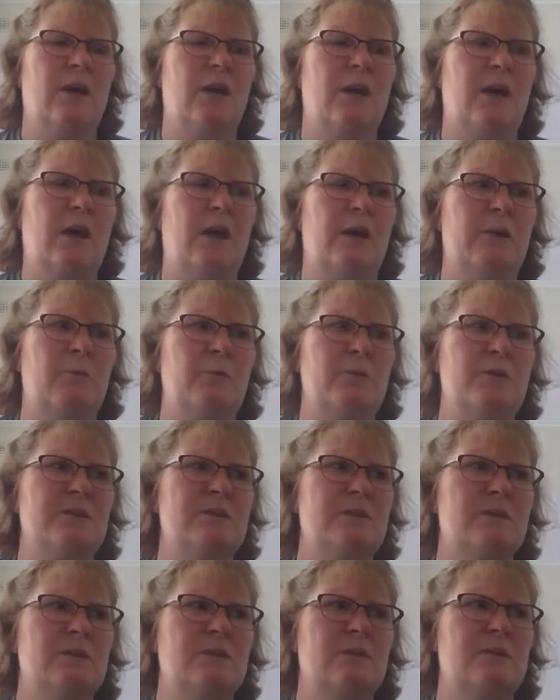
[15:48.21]
I
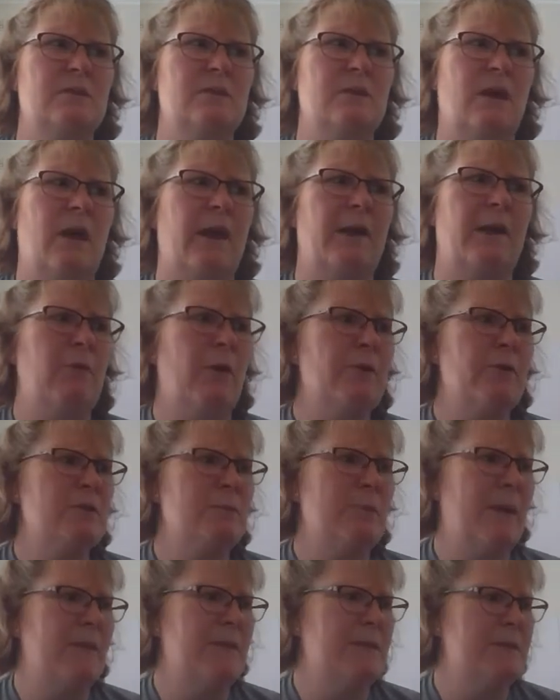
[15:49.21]
wrote
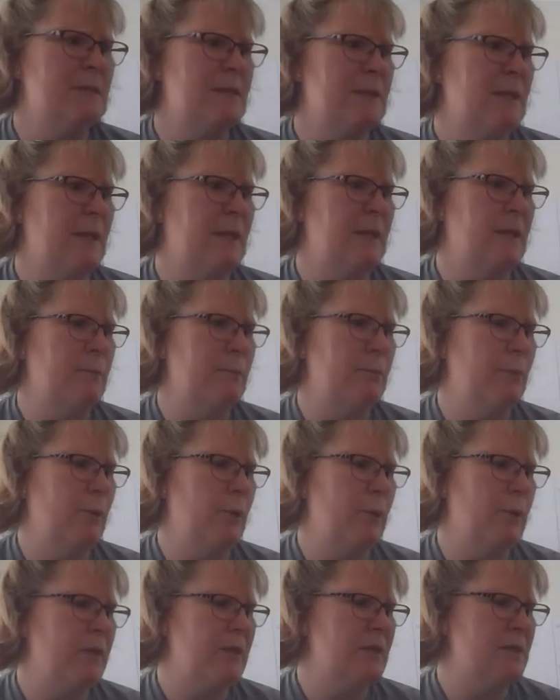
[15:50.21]
about this in the
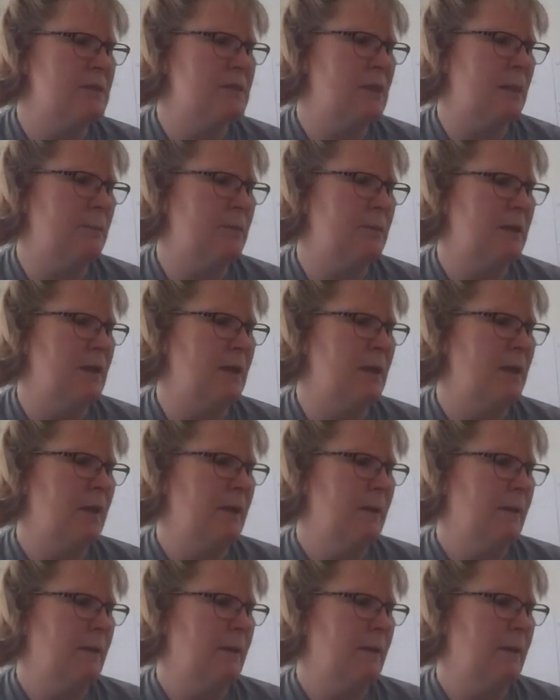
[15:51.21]
book, that somebody